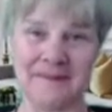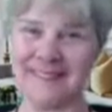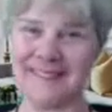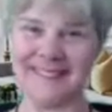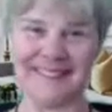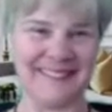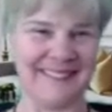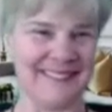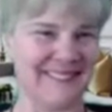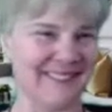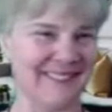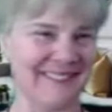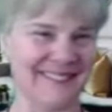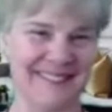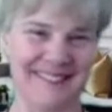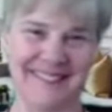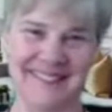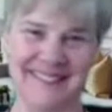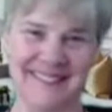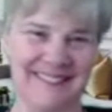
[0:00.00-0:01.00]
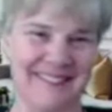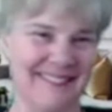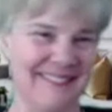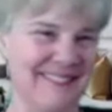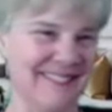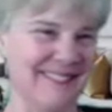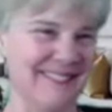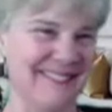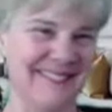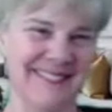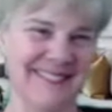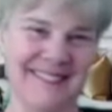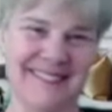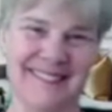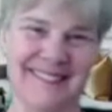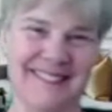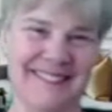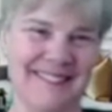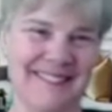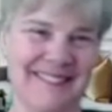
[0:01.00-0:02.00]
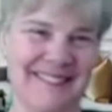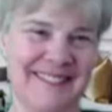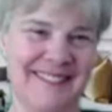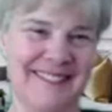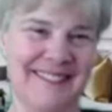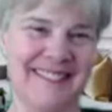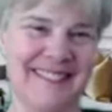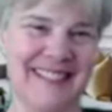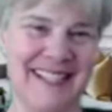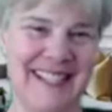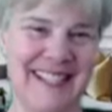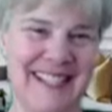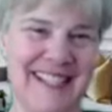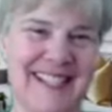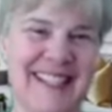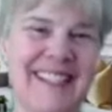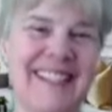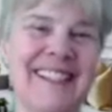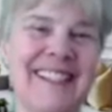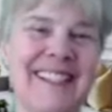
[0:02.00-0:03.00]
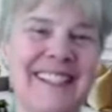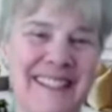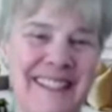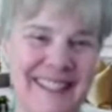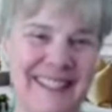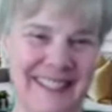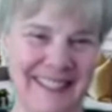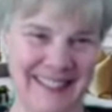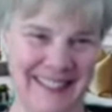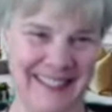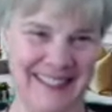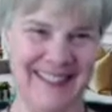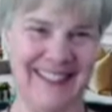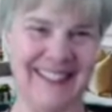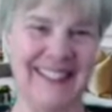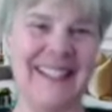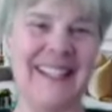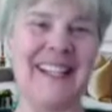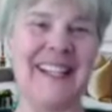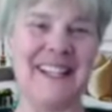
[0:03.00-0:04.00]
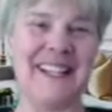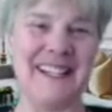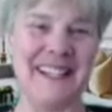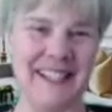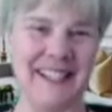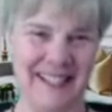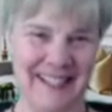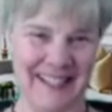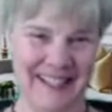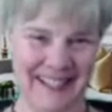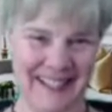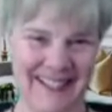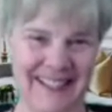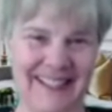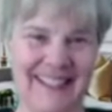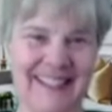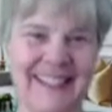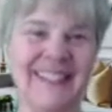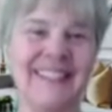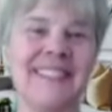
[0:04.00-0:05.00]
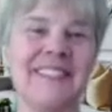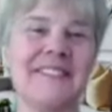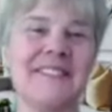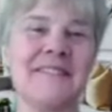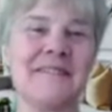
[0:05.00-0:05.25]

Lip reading: The person shown says nothing.